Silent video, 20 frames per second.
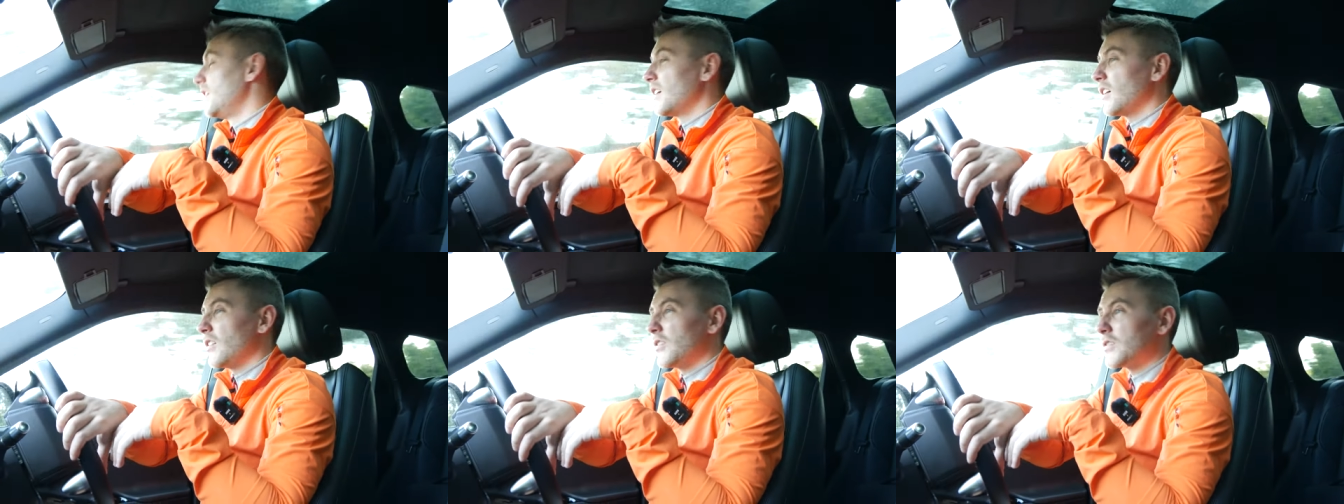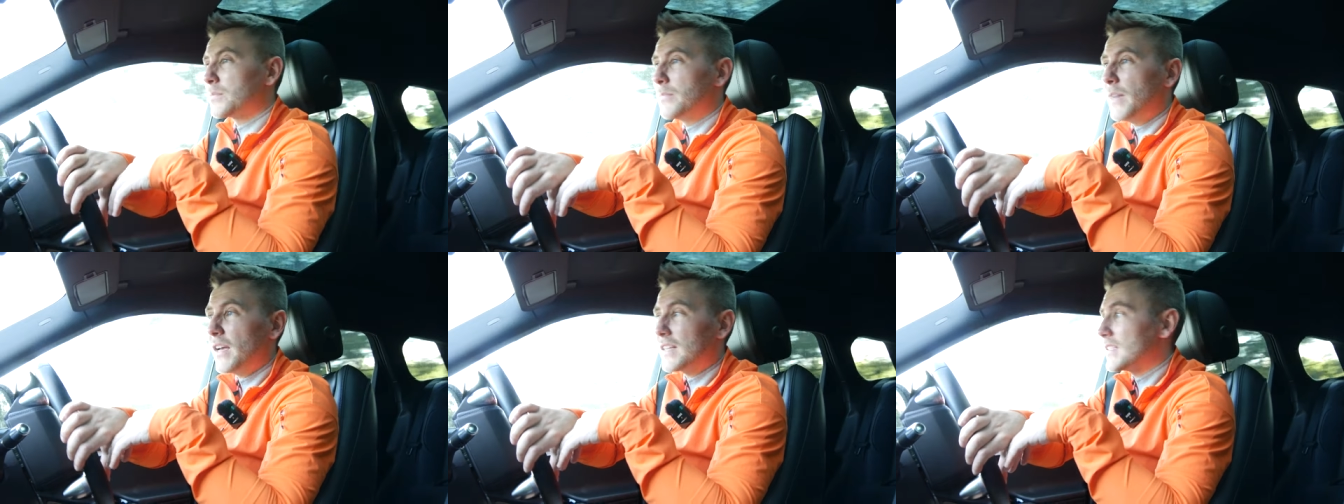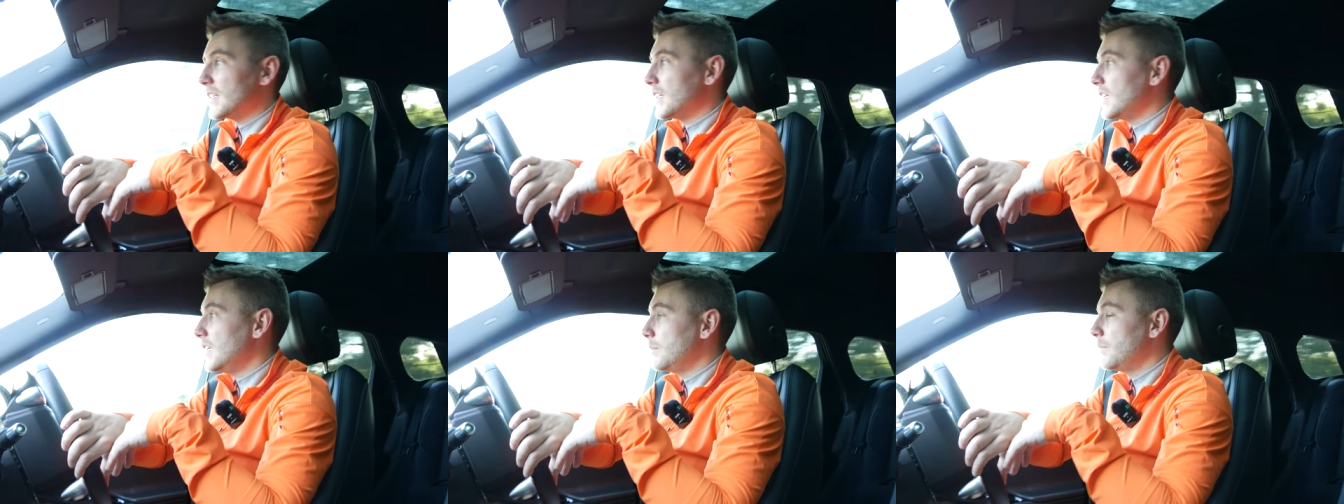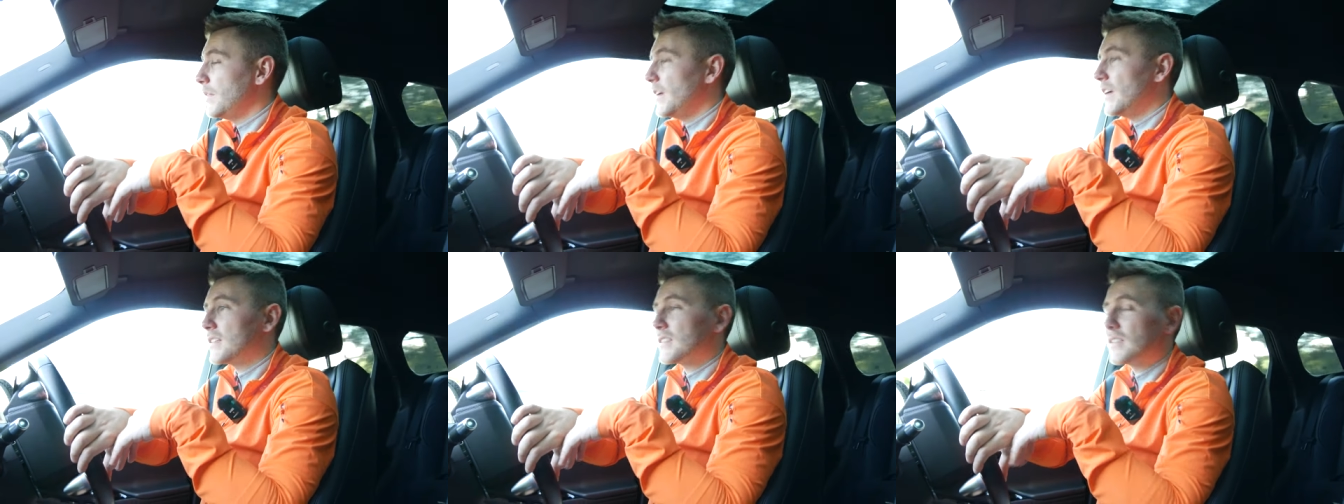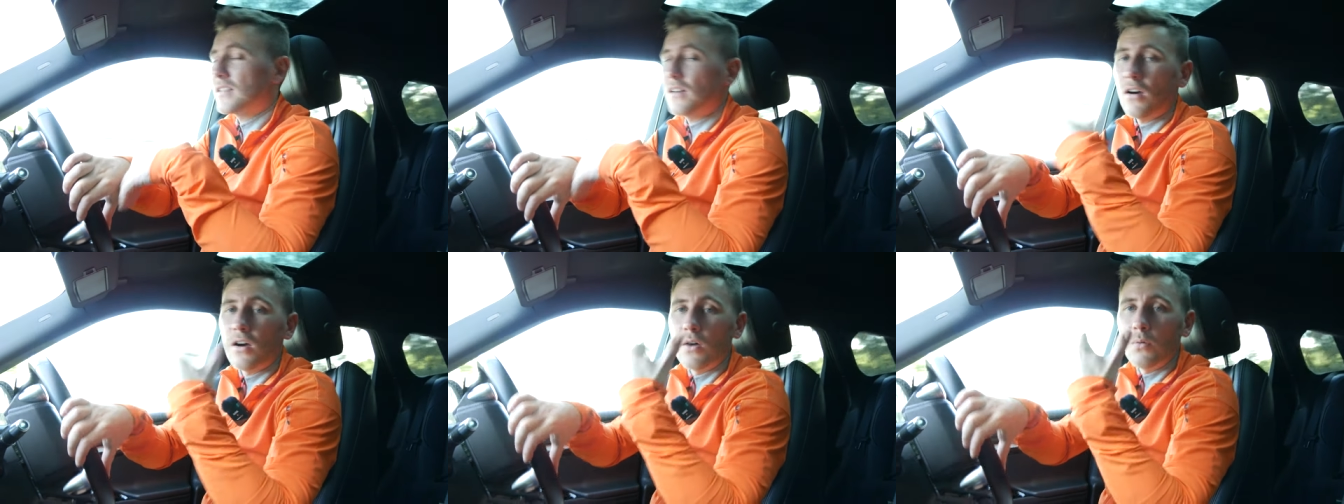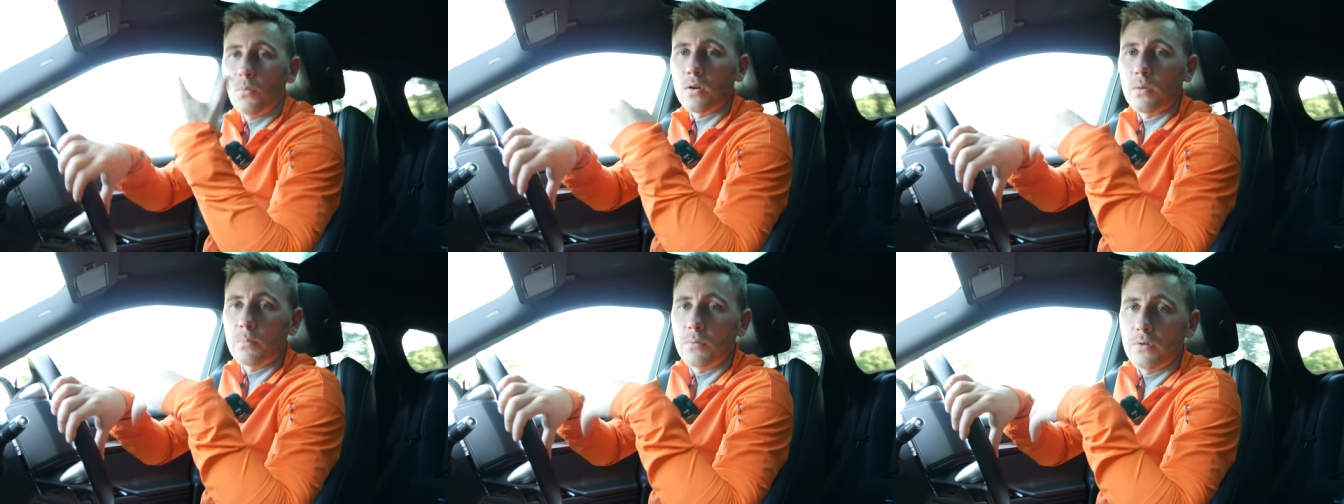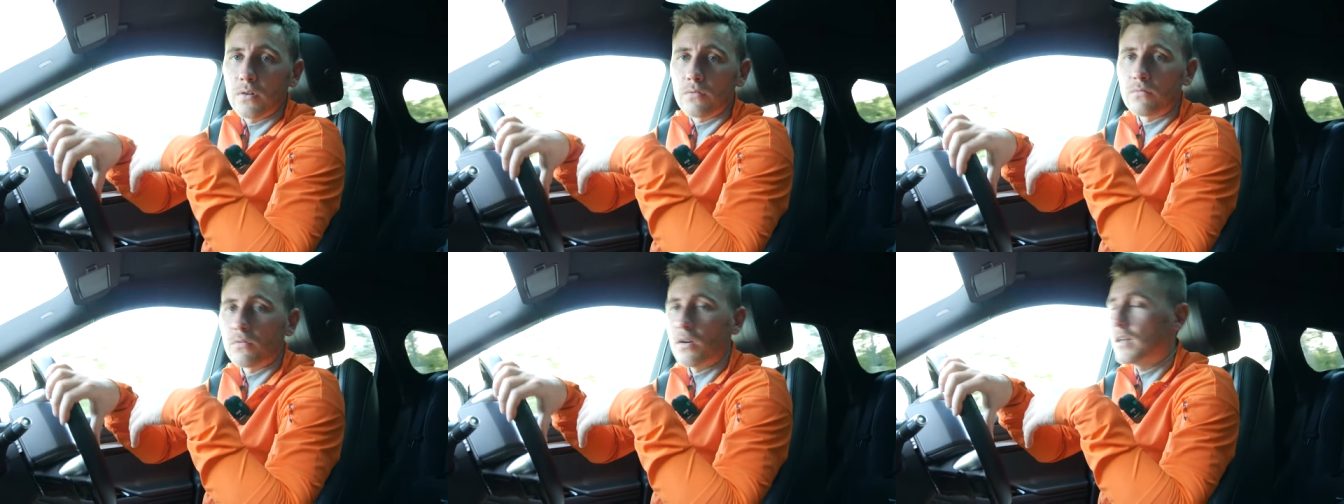cosmetic-y bits that I want to
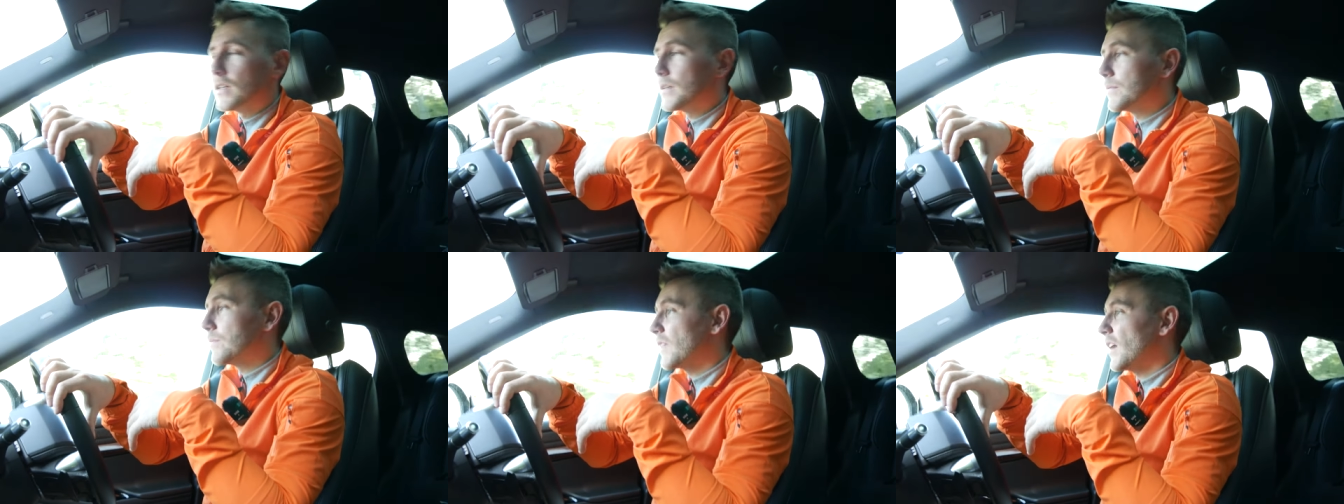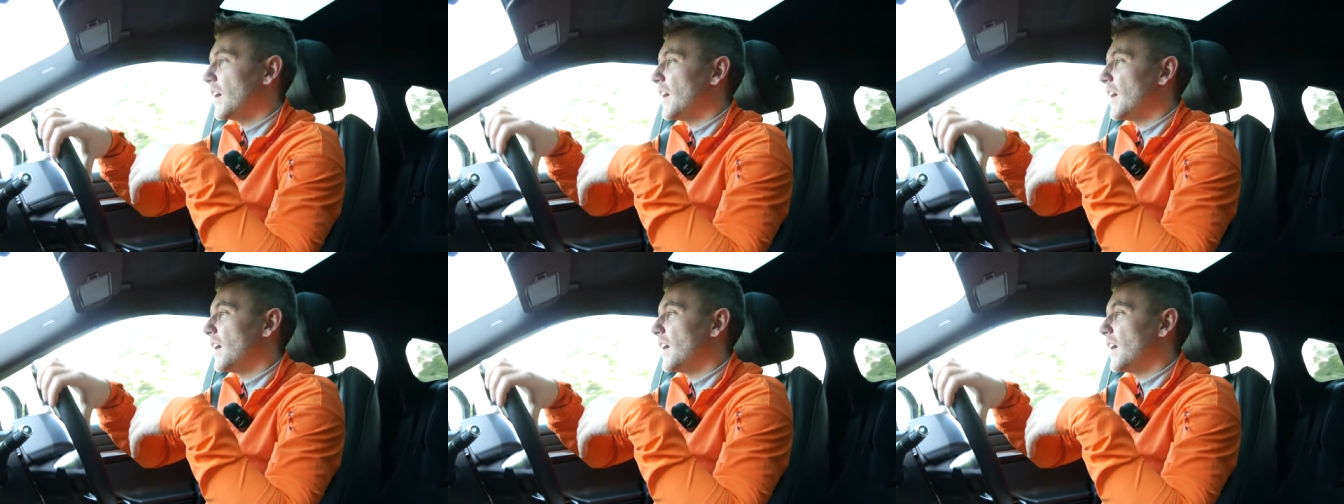put right,